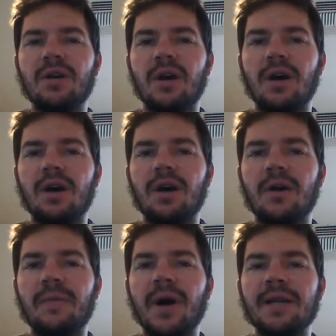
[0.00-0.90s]

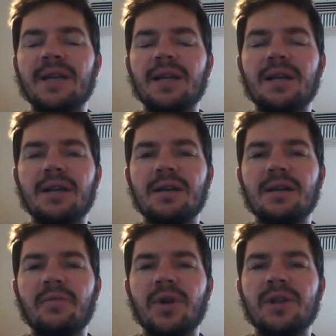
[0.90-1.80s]
Um, I take
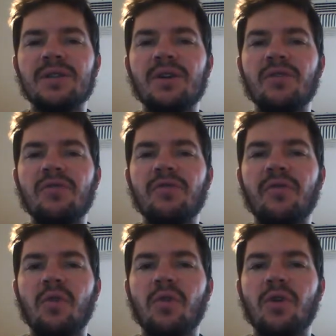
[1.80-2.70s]
prednisone
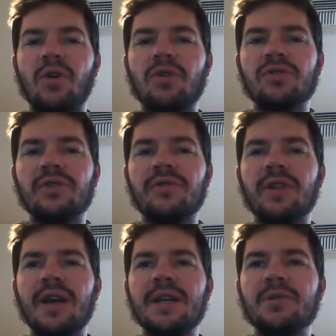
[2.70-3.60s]
for ulcerative
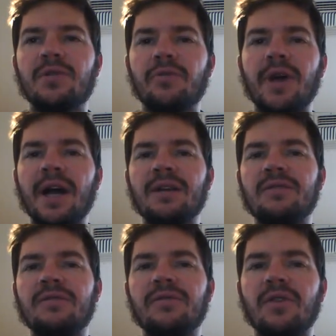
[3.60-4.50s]
colitis with
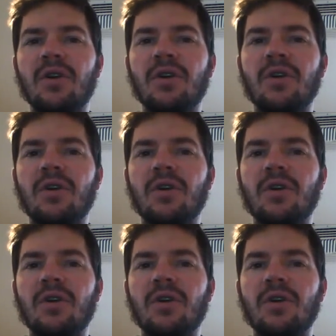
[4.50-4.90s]
reactive uh,